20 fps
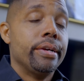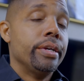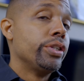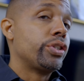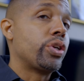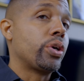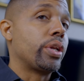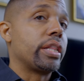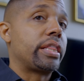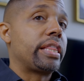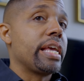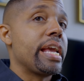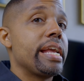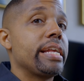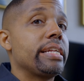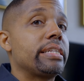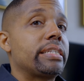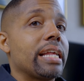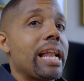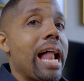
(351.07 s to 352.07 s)
So the
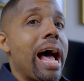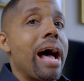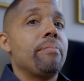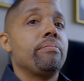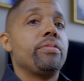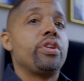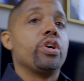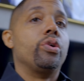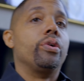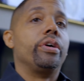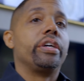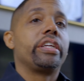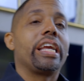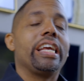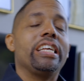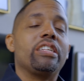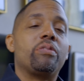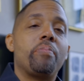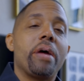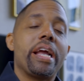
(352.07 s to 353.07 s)
things that I'm doing
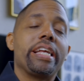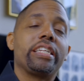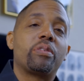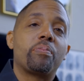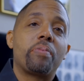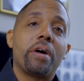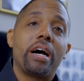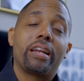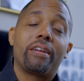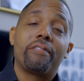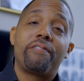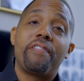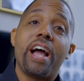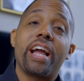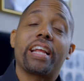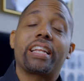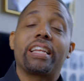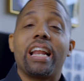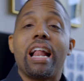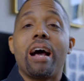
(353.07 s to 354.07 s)
is based upon the
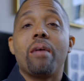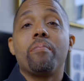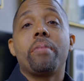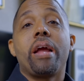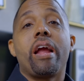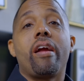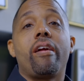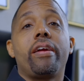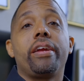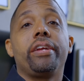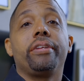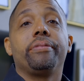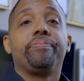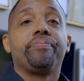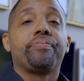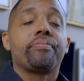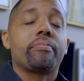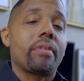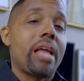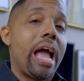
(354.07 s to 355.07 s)
fact that I'm married,
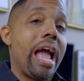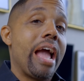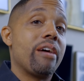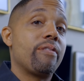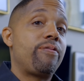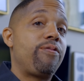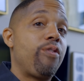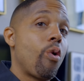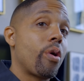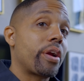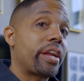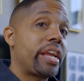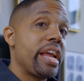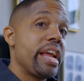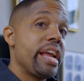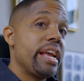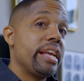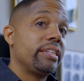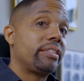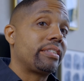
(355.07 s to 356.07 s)
I have 4
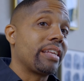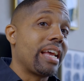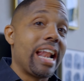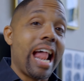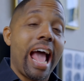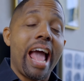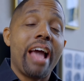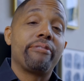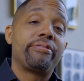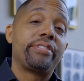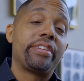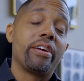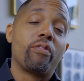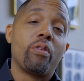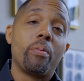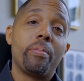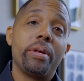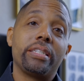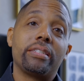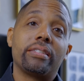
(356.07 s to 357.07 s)
kids, and I have
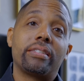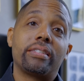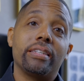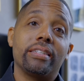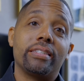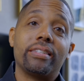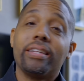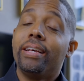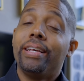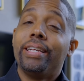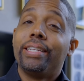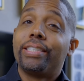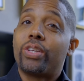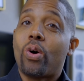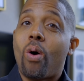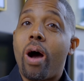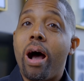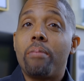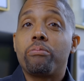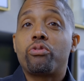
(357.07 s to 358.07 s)
several businesses.
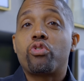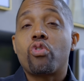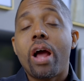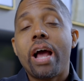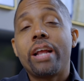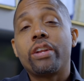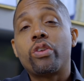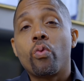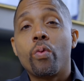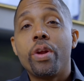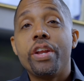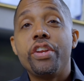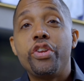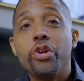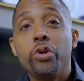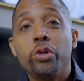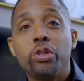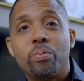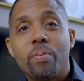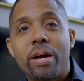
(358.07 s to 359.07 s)
So I'm trying to
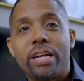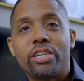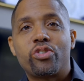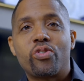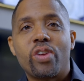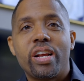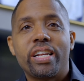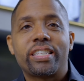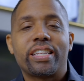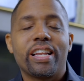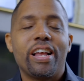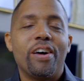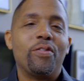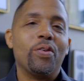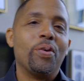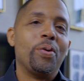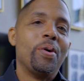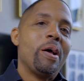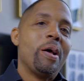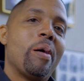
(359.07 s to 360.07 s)
reduce my stress
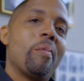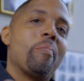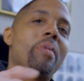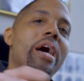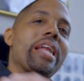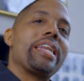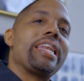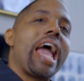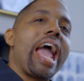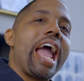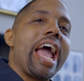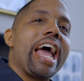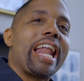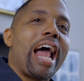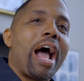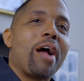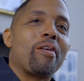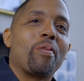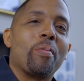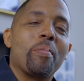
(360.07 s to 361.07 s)
level. My dad,
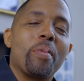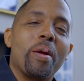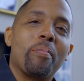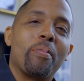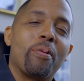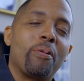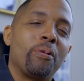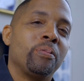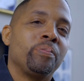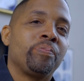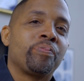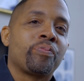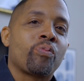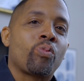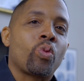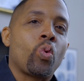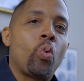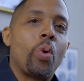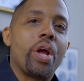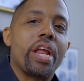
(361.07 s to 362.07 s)
I remember
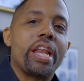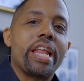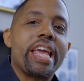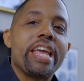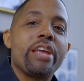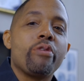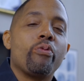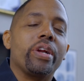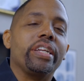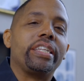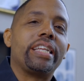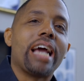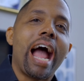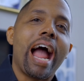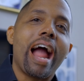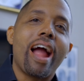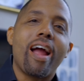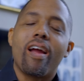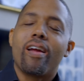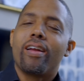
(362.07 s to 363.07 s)
when he
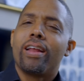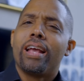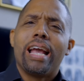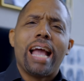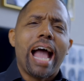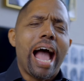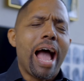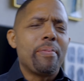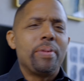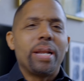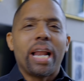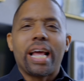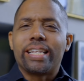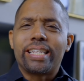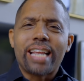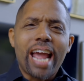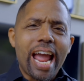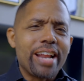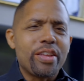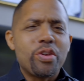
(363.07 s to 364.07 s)
retired, I'd be like,
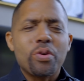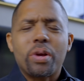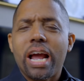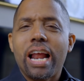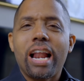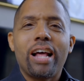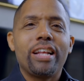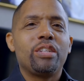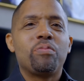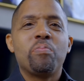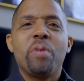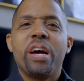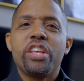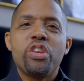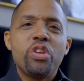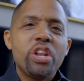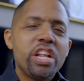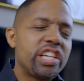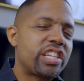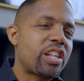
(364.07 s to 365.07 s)
Dad, you got all this money.
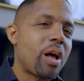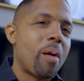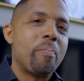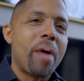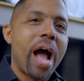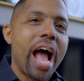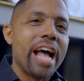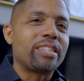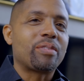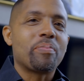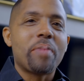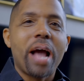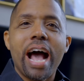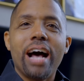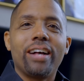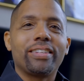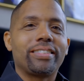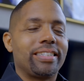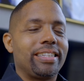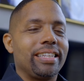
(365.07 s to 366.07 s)
You need to start buying some
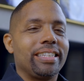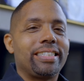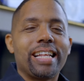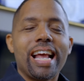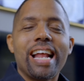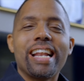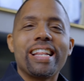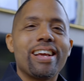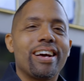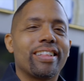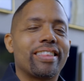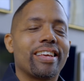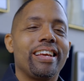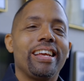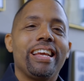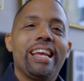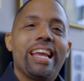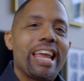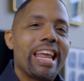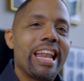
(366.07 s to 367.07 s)
houses, this, that, and the other.
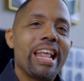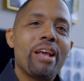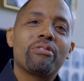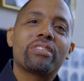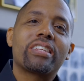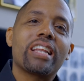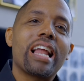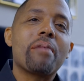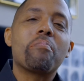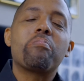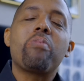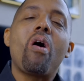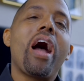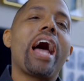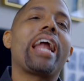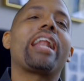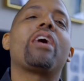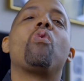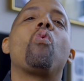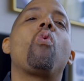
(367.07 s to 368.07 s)
And he was like, boy,
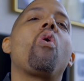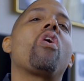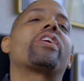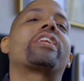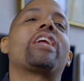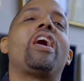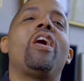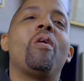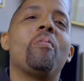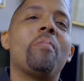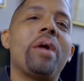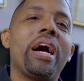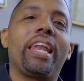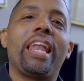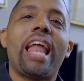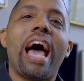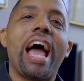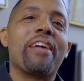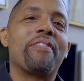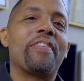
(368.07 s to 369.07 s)
I done worked all my
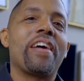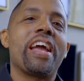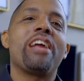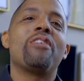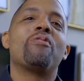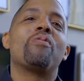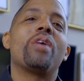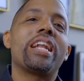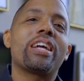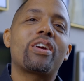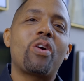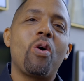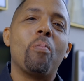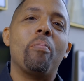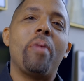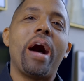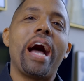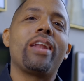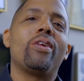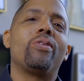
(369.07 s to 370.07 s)
life. I ain't ready to go
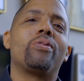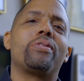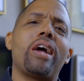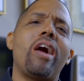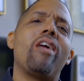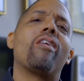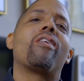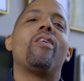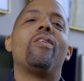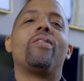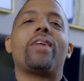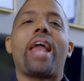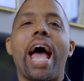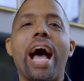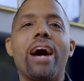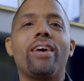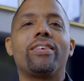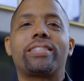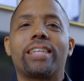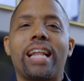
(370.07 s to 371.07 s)
buy no doggone
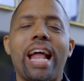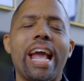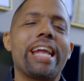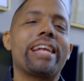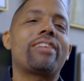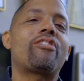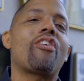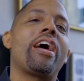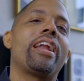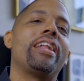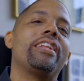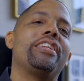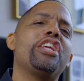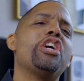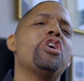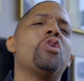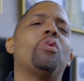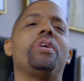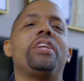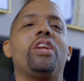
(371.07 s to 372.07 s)
house. I ain't trying to
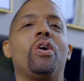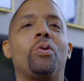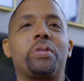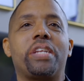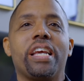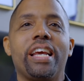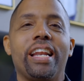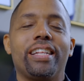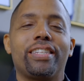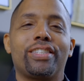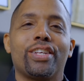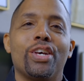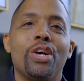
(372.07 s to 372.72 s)
deal with no tenants.